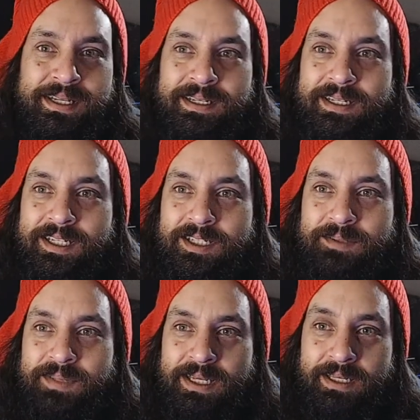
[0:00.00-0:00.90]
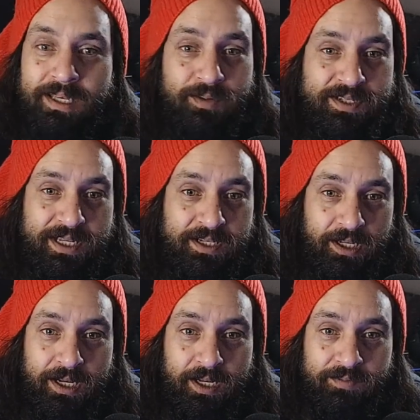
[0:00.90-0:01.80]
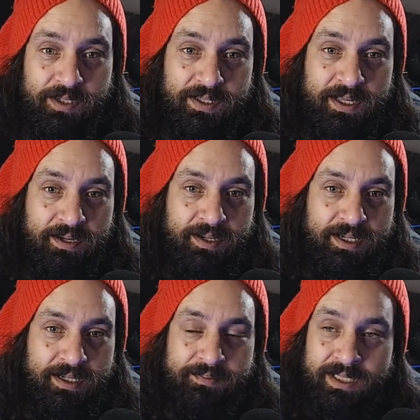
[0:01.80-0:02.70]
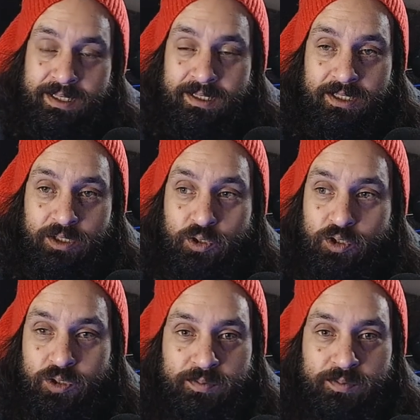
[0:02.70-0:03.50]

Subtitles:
Once again, you can head over to their YouTube, of